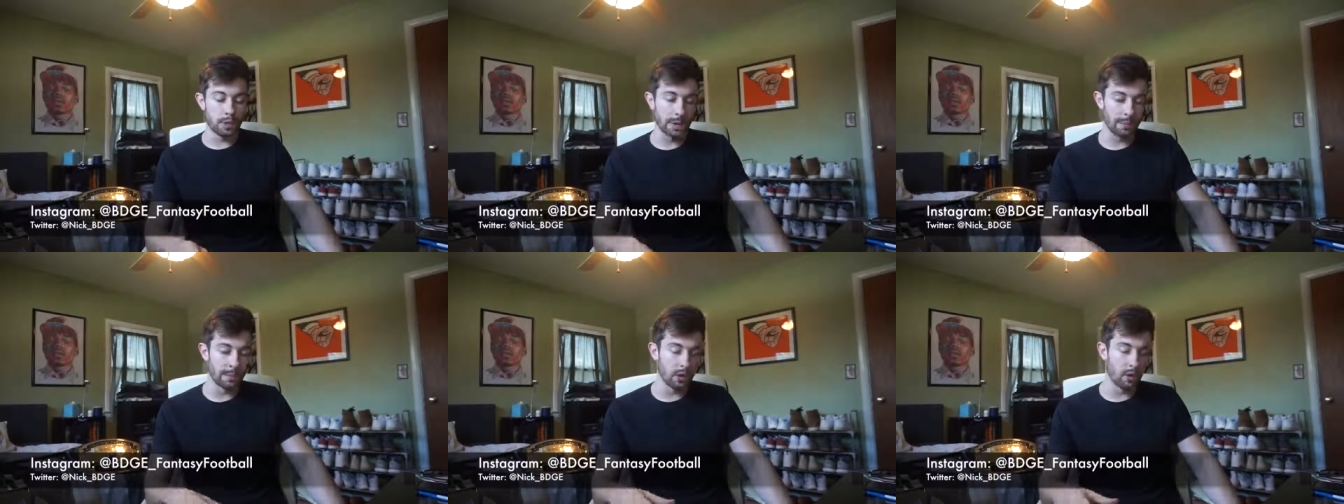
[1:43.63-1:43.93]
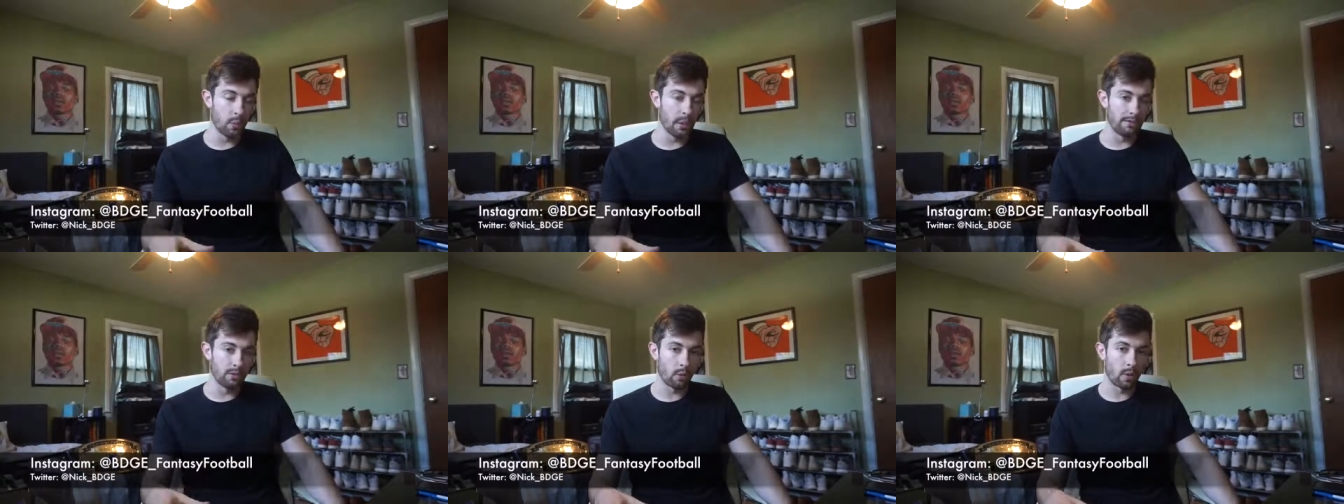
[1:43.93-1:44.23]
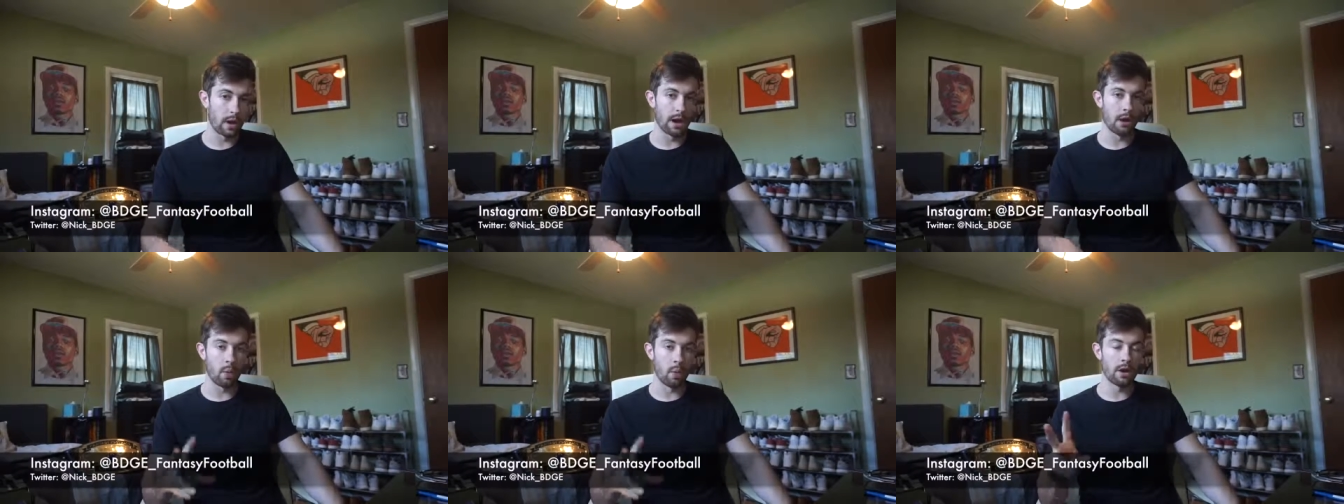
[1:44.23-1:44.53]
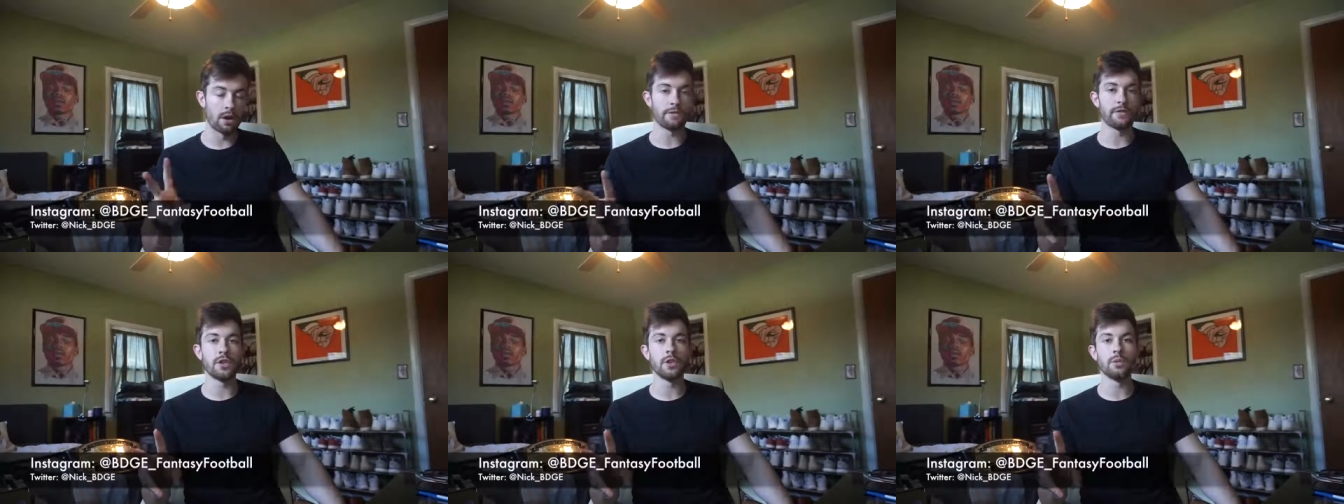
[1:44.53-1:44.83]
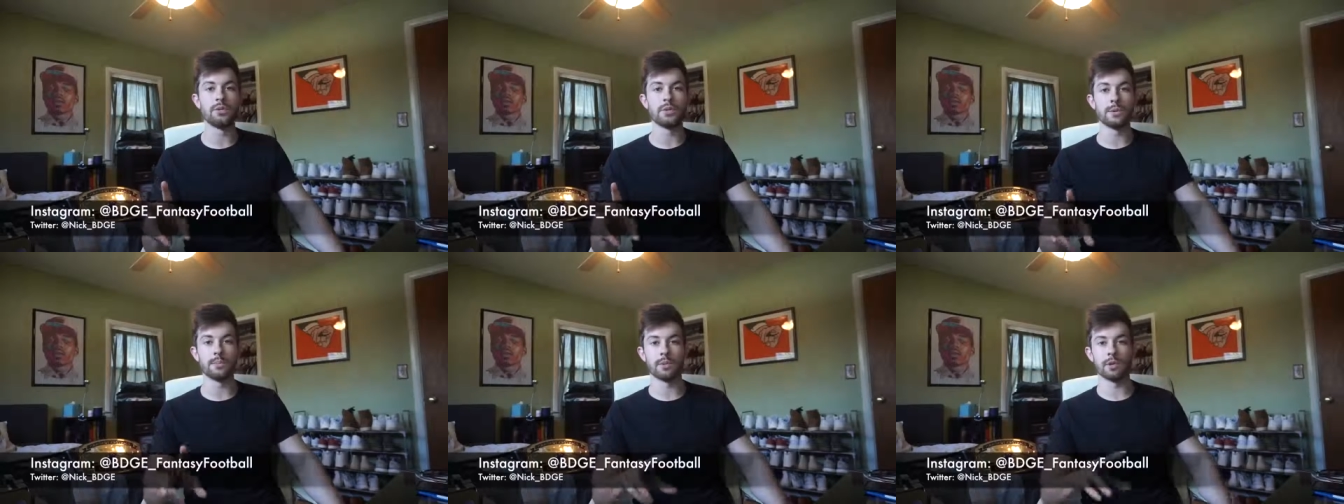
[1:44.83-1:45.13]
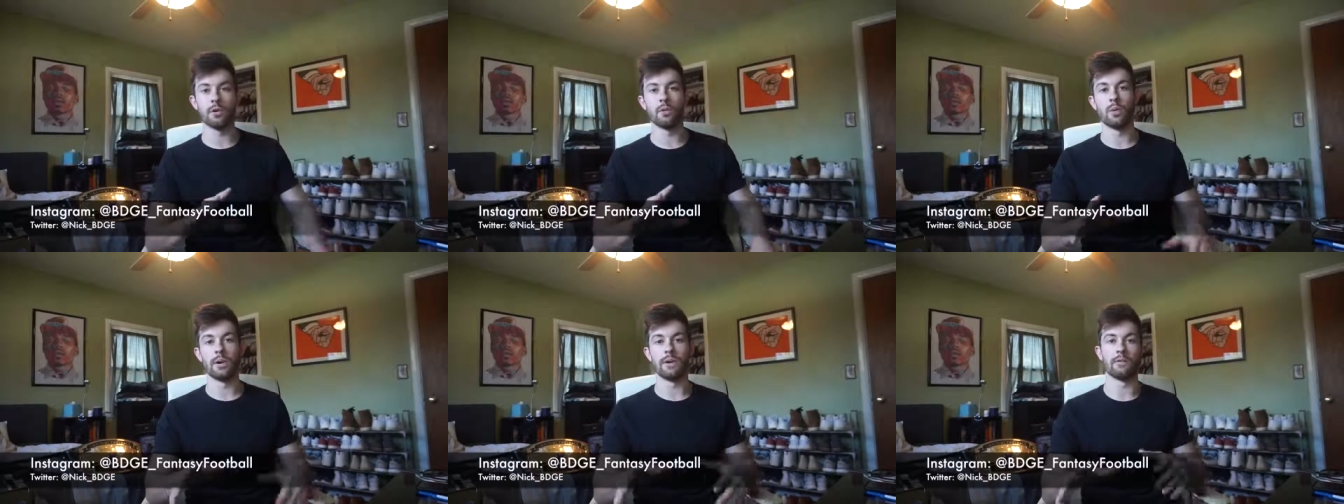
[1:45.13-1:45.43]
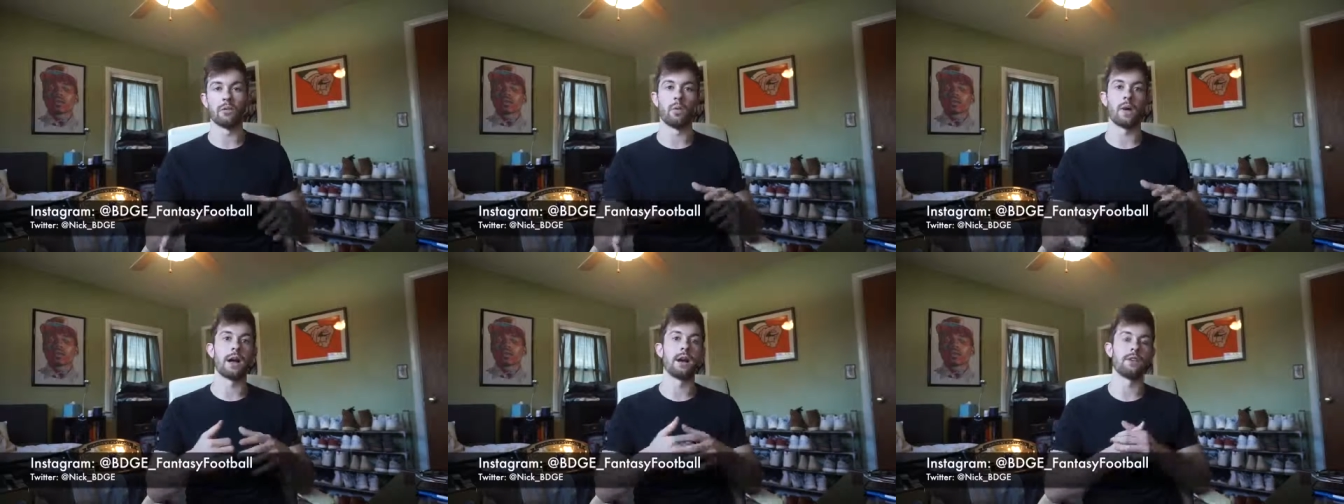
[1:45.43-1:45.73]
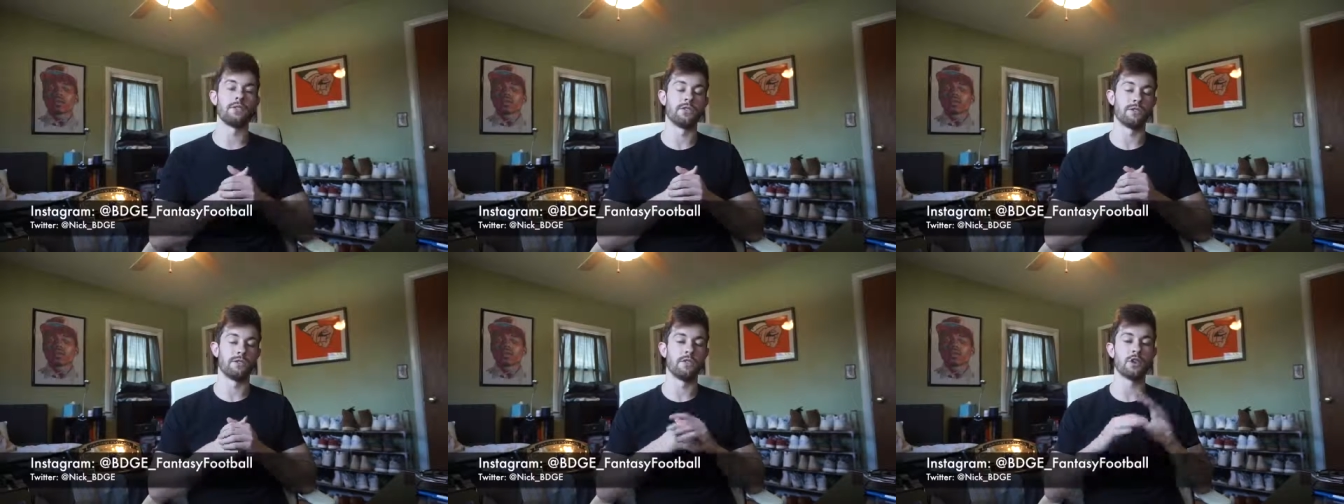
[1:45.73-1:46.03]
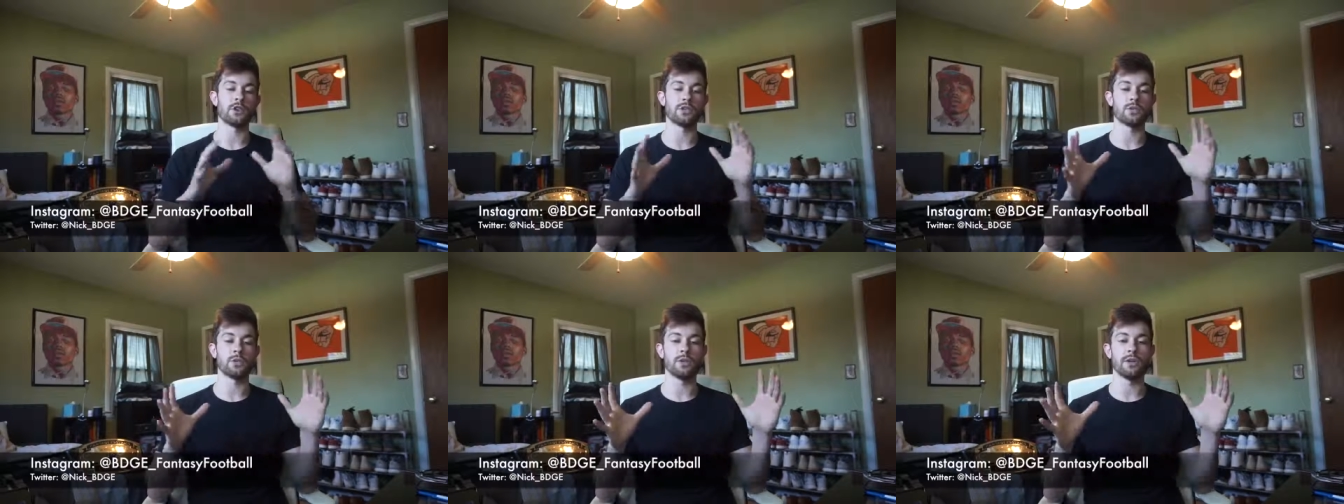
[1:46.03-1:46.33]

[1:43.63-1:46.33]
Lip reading: typical waiver wire. 1 of 2 typical waiver wires. The first